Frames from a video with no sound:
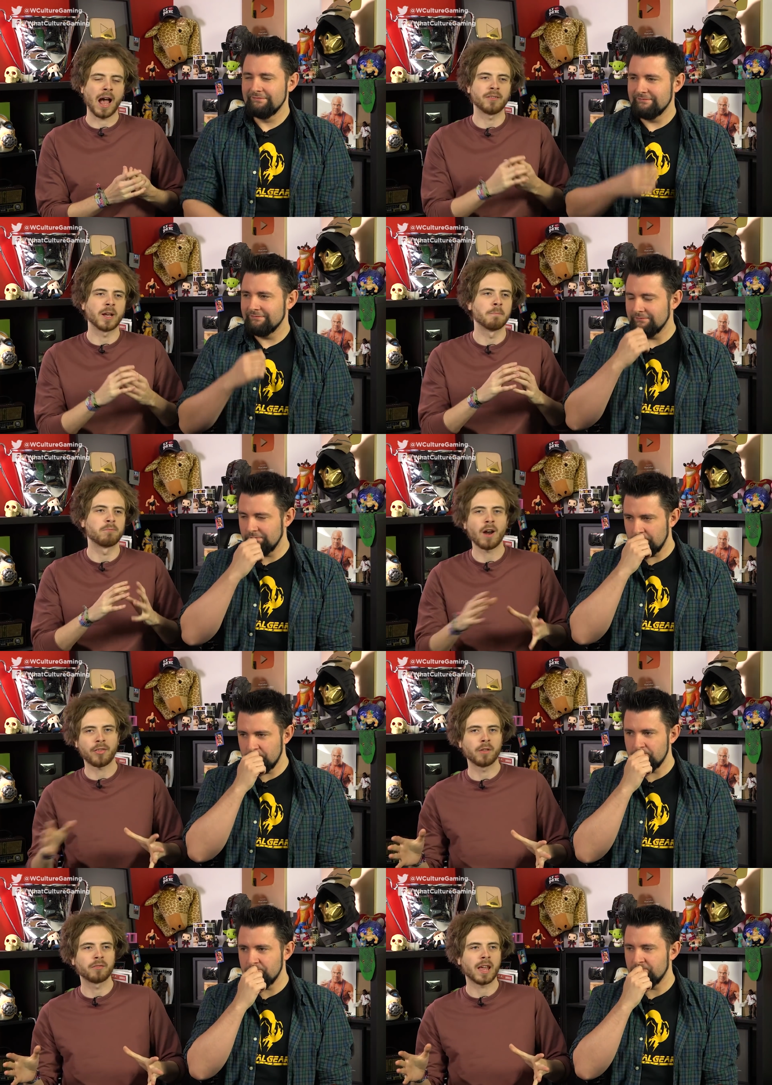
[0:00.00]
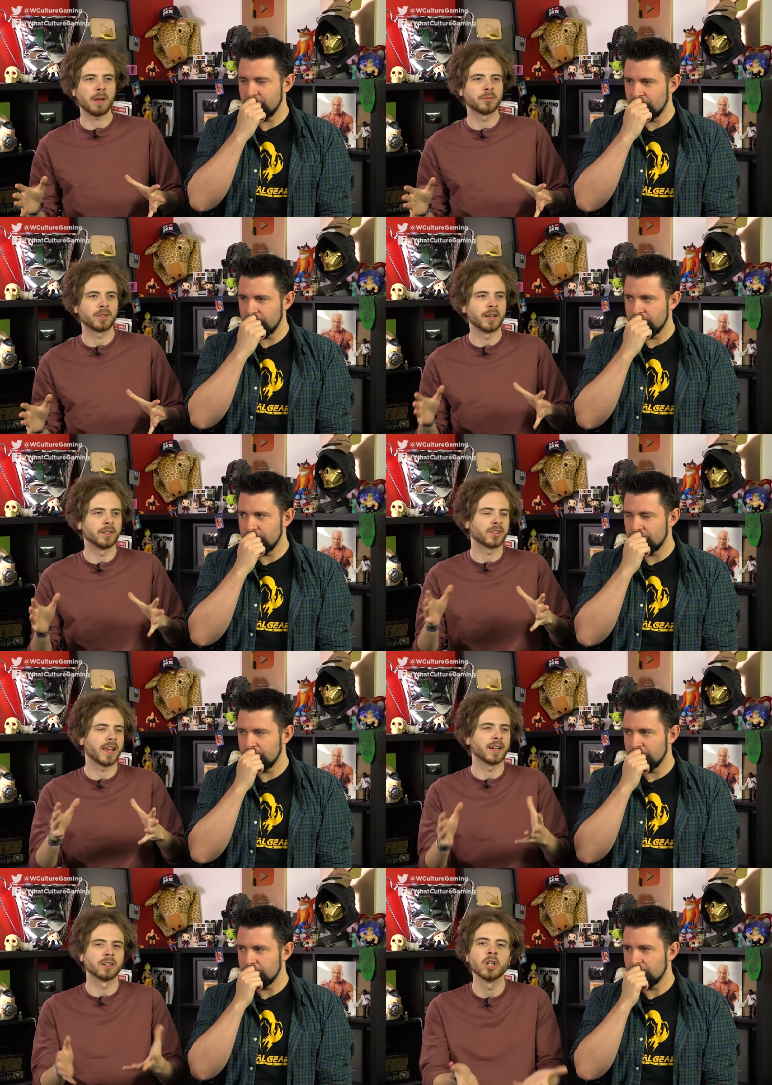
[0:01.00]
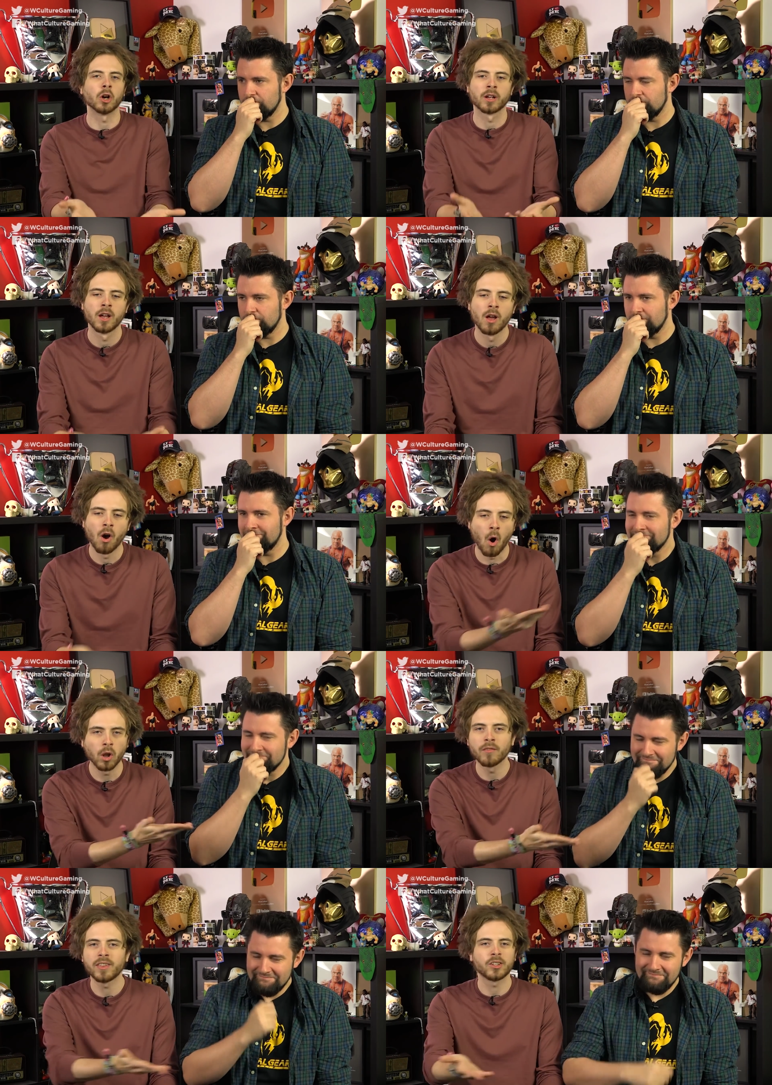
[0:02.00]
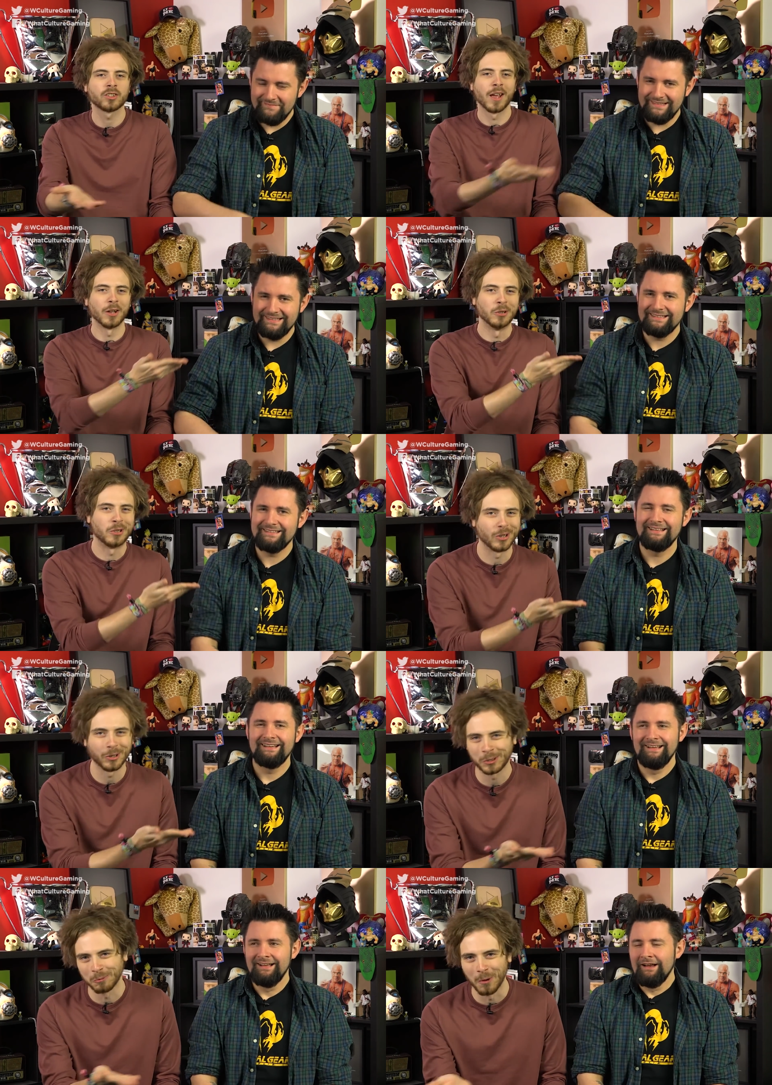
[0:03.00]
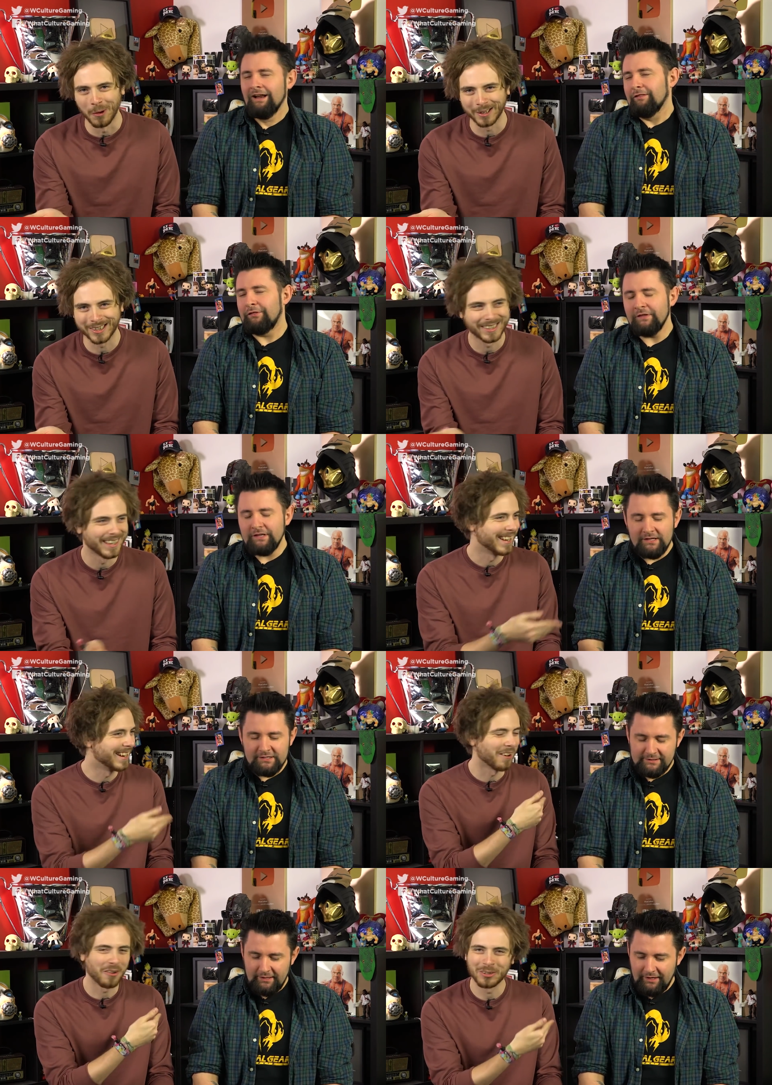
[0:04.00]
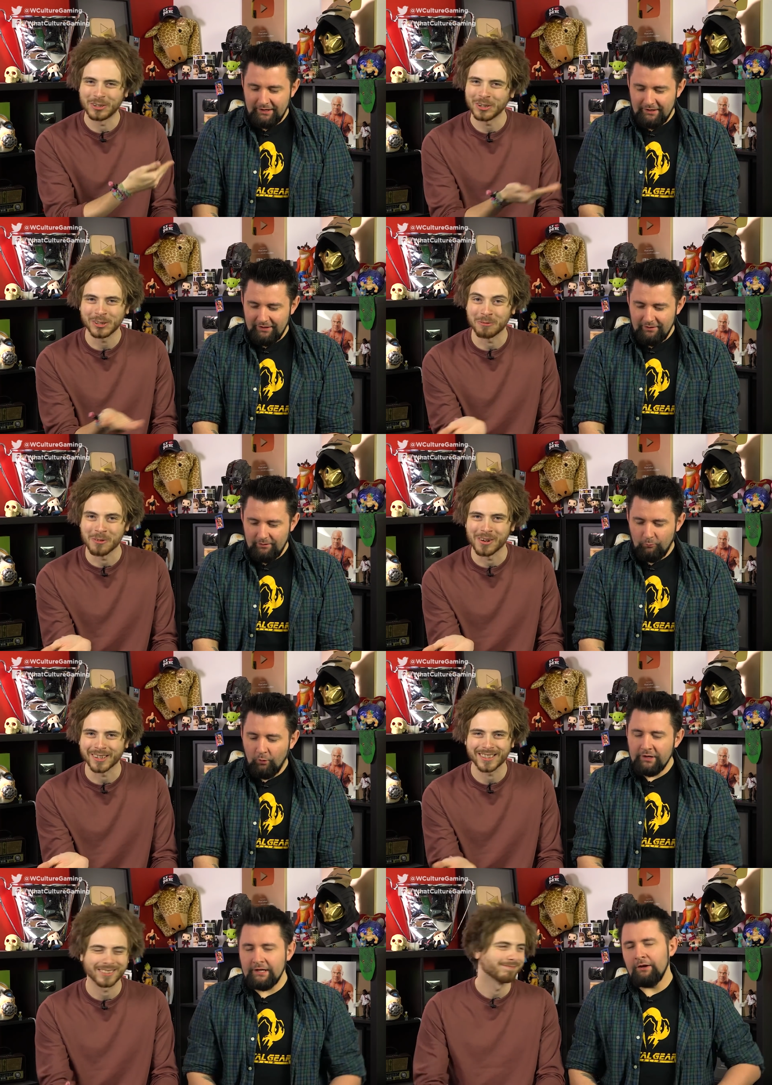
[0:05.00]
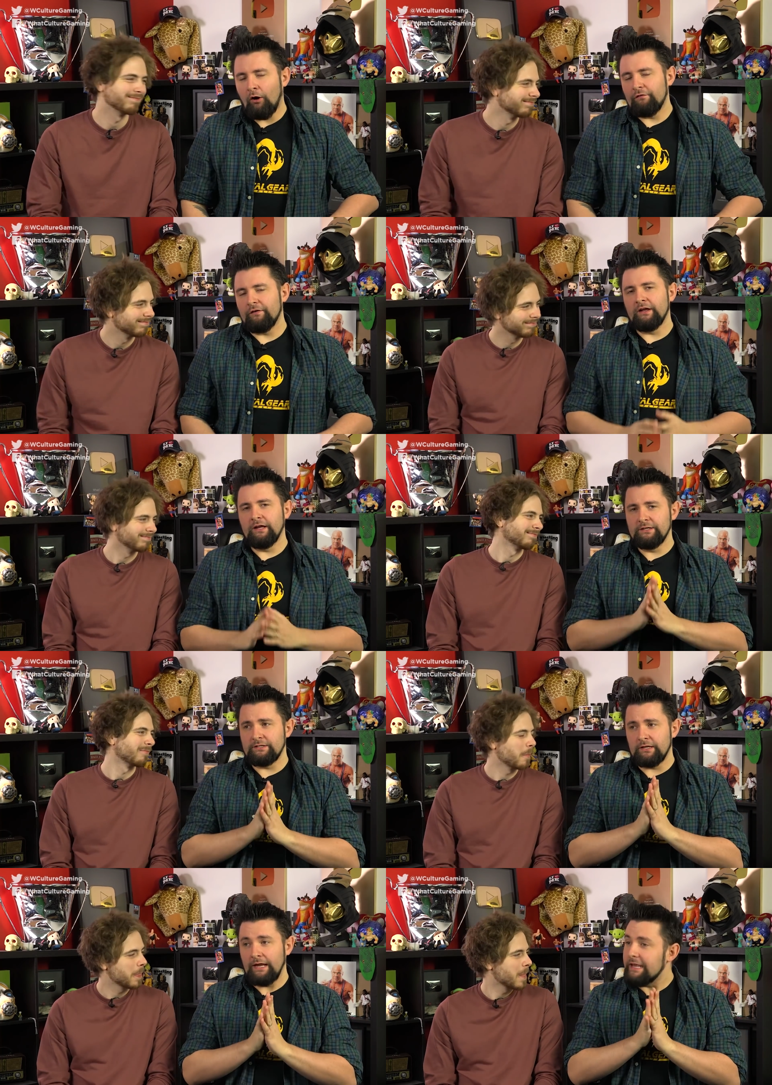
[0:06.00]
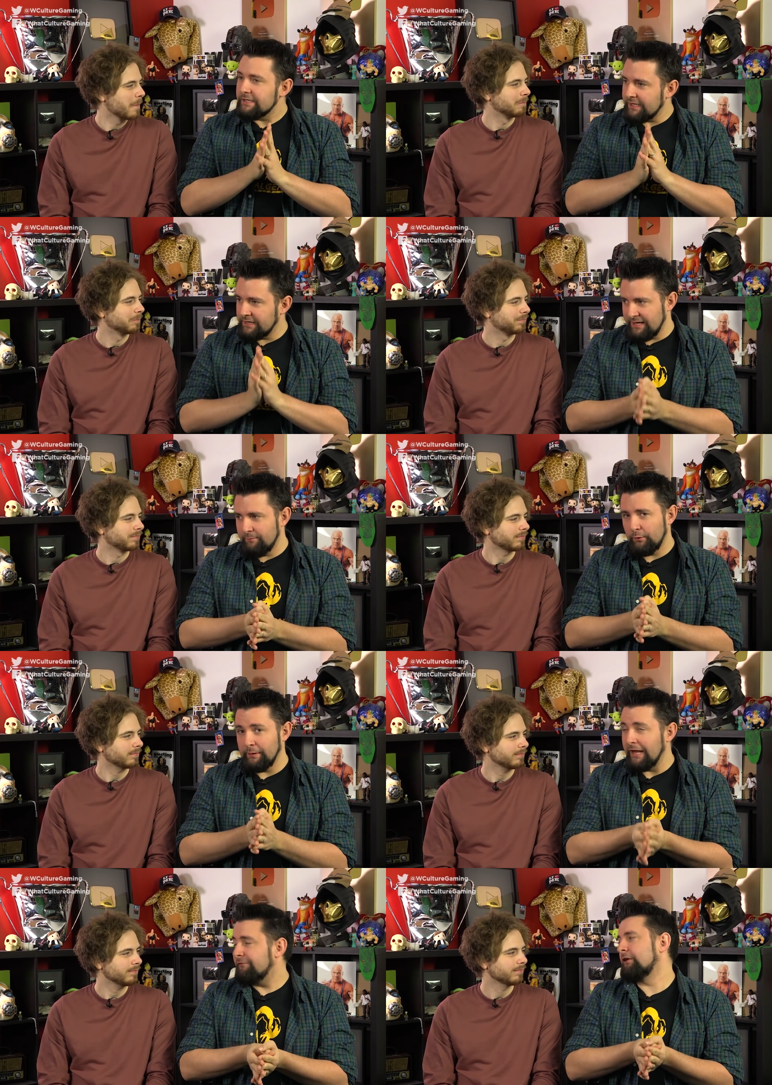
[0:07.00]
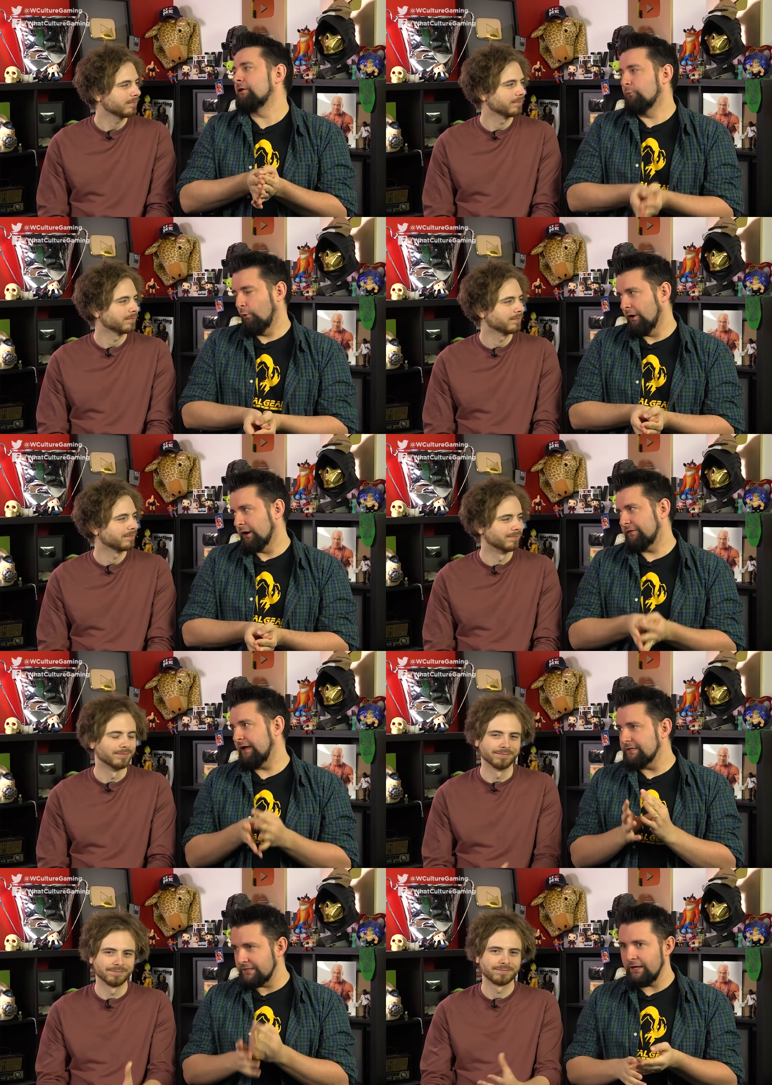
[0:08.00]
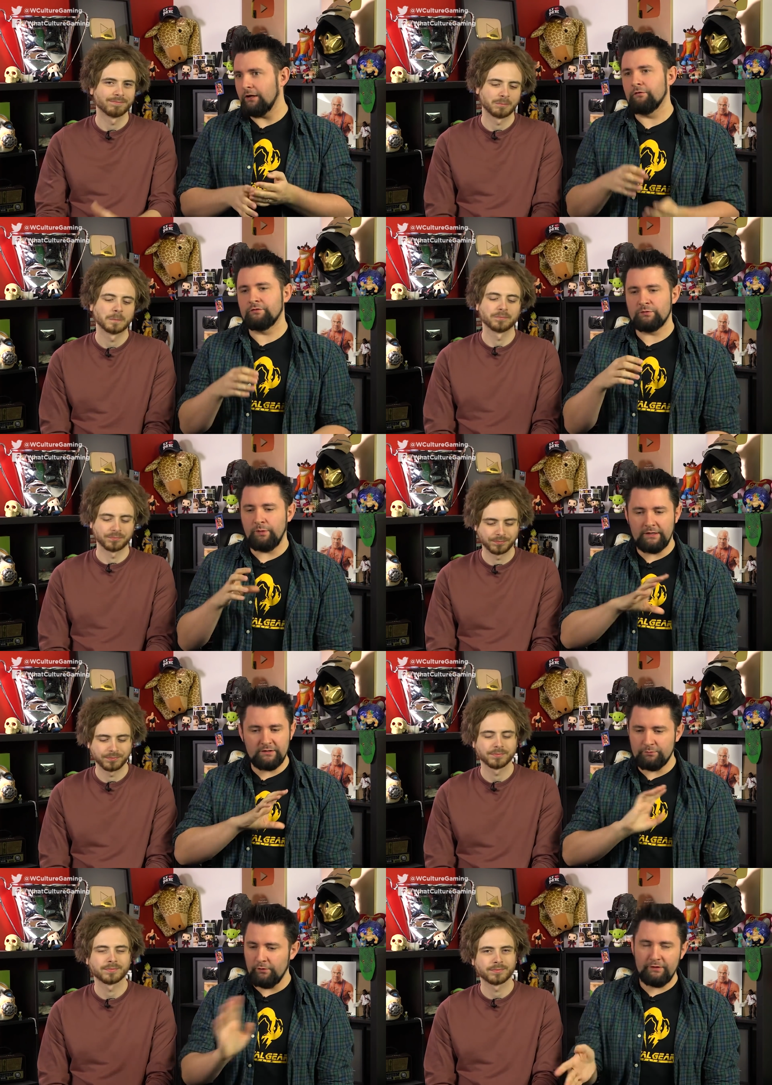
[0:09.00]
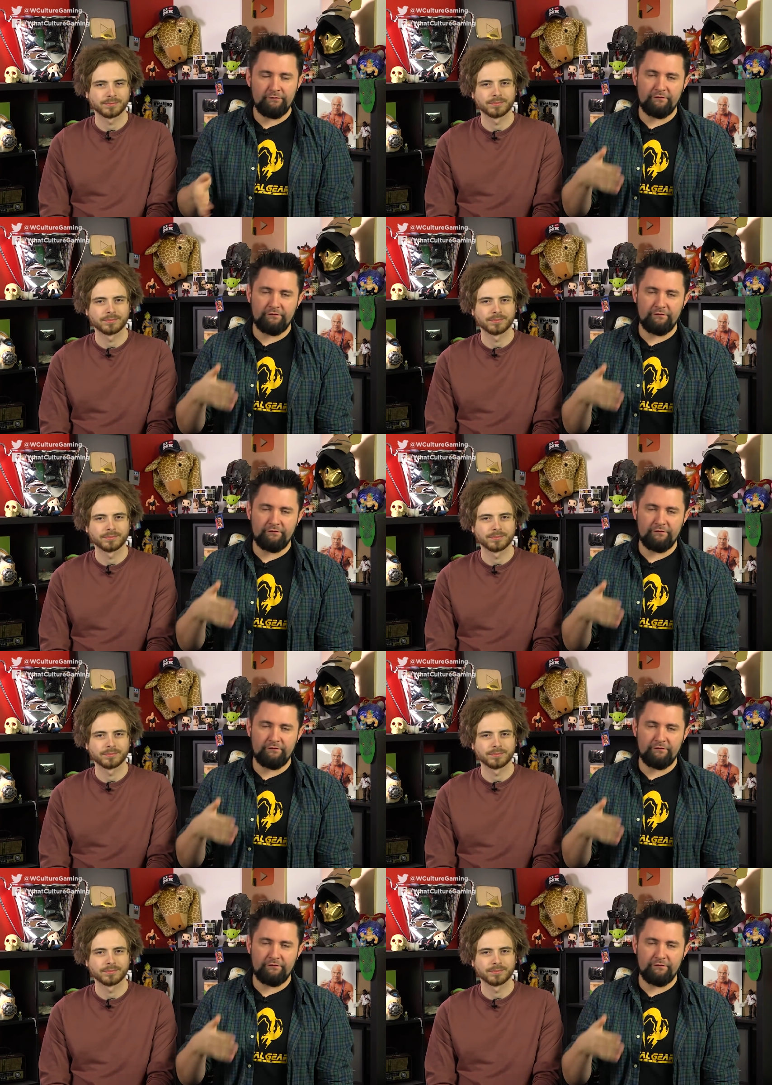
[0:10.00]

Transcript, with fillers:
Speaker 1: having a breadth of games and saying, look, all of this just works. The thing is, it like, what
Speaker 2: it can offer is is exemplary if it can work. The idea of just paying this monthly